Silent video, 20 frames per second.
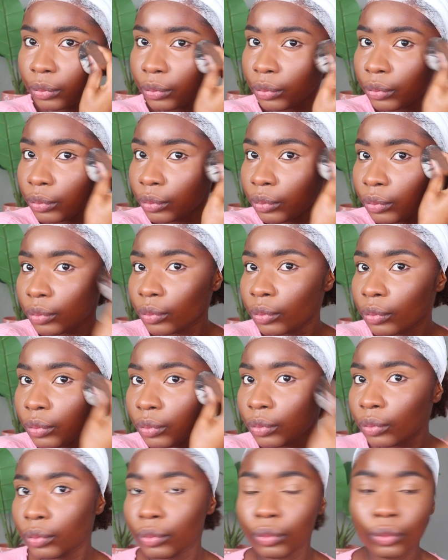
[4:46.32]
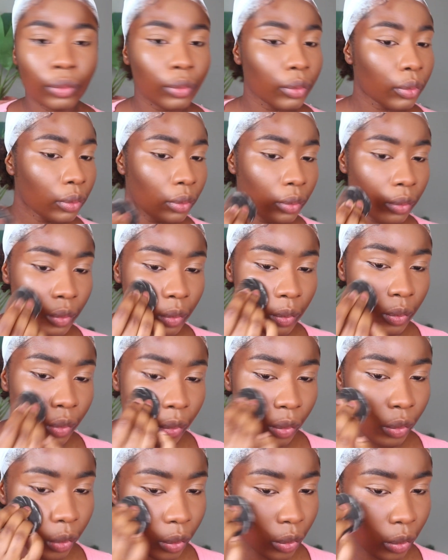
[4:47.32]
The bottom of the blender to go
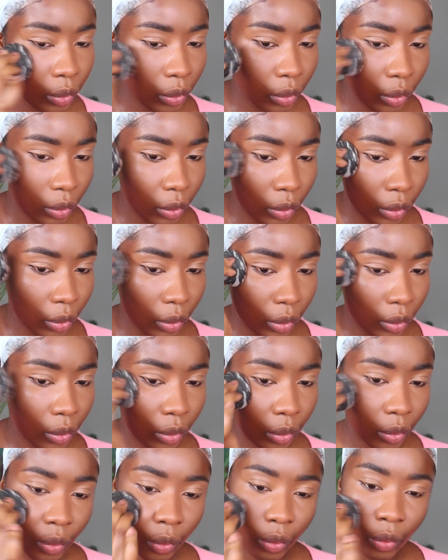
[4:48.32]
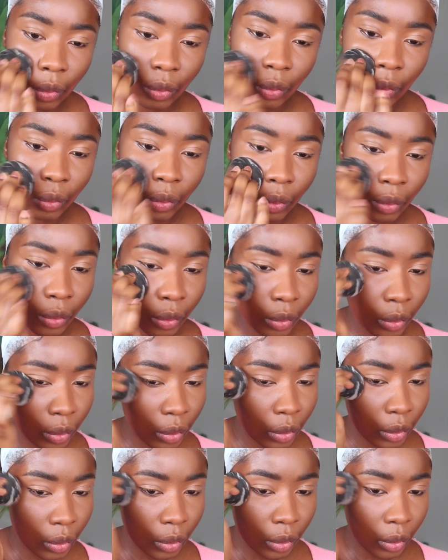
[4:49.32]
over the harsh line. I
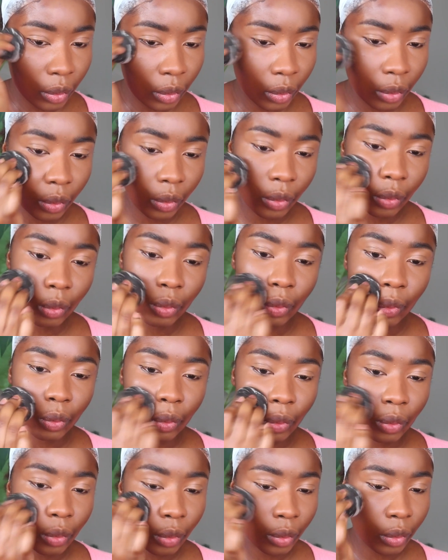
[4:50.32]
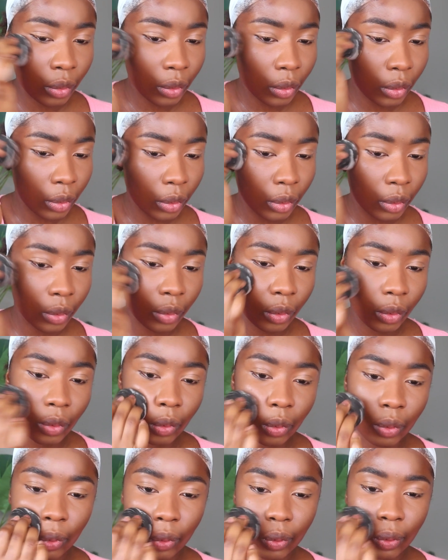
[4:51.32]
really should have like gotten
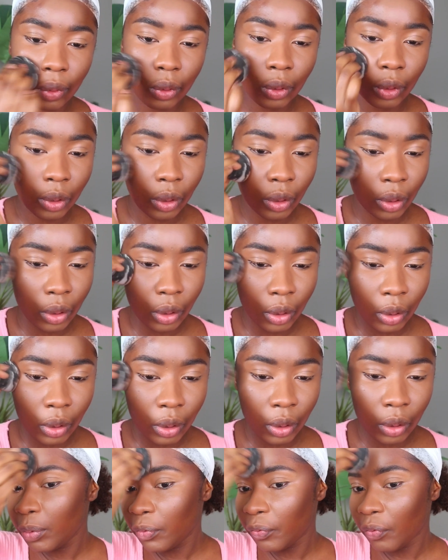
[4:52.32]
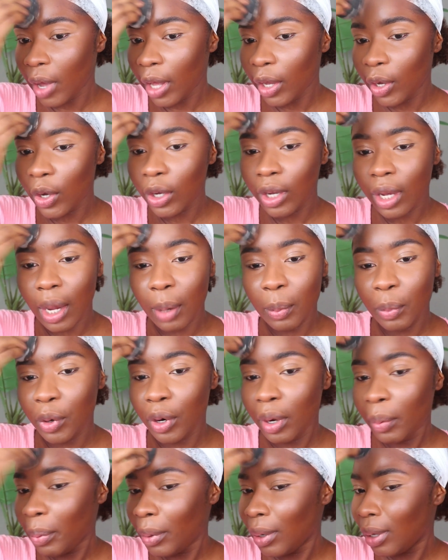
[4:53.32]
rid of my mustache before I got on
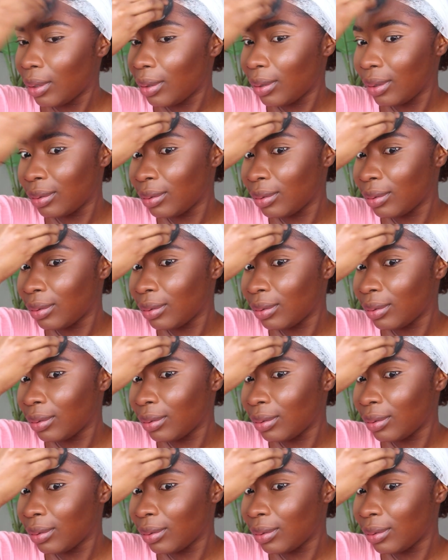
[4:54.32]
camera, but